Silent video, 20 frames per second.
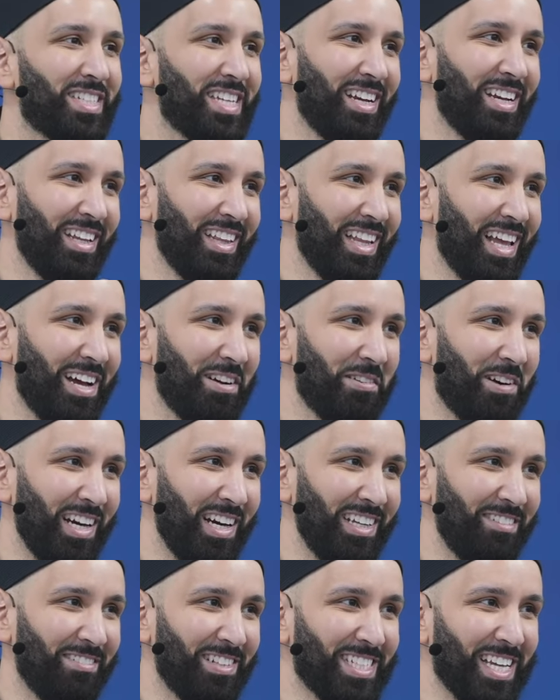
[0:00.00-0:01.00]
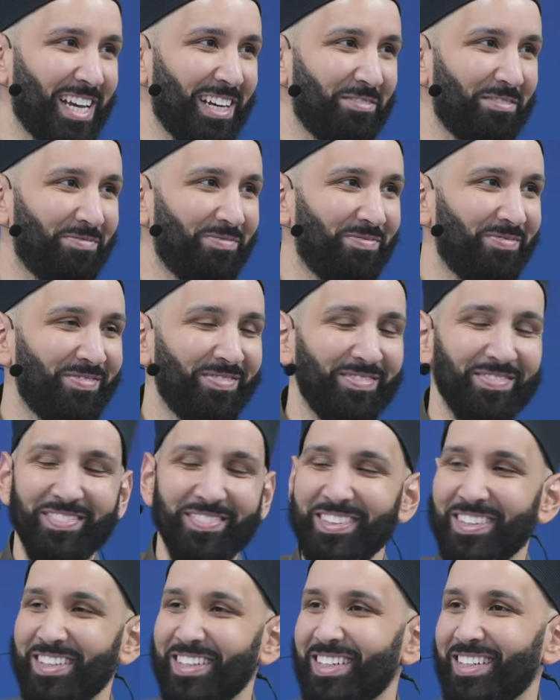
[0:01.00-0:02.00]
sallallahu alaihi wasallam.
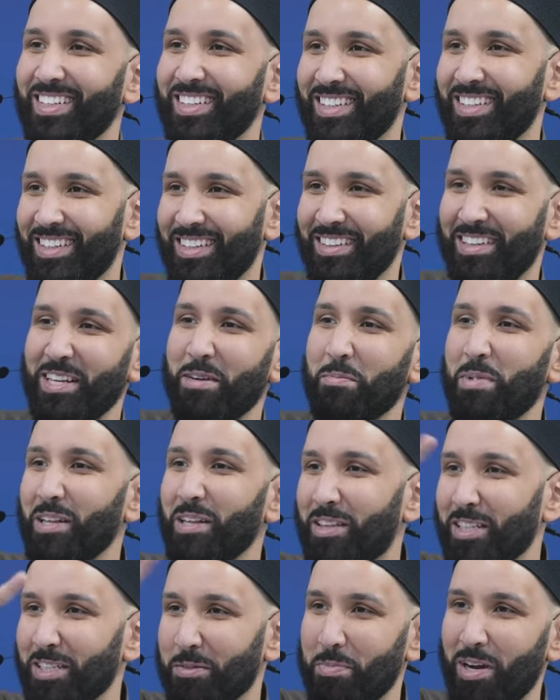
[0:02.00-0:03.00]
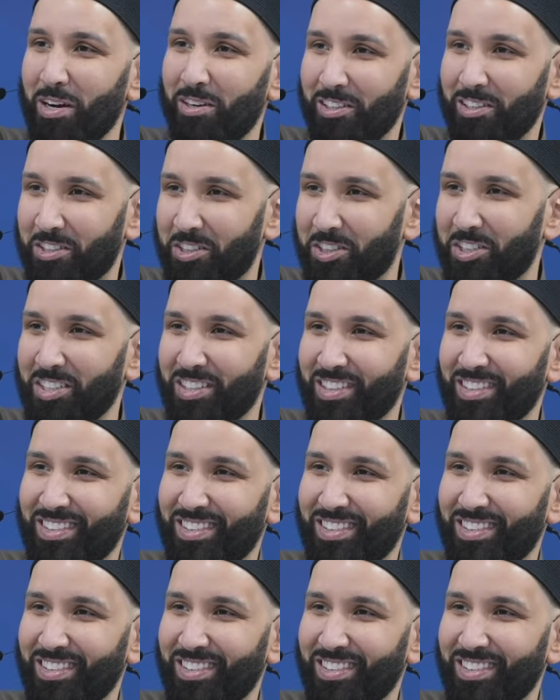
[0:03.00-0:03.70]
Think about this marriage,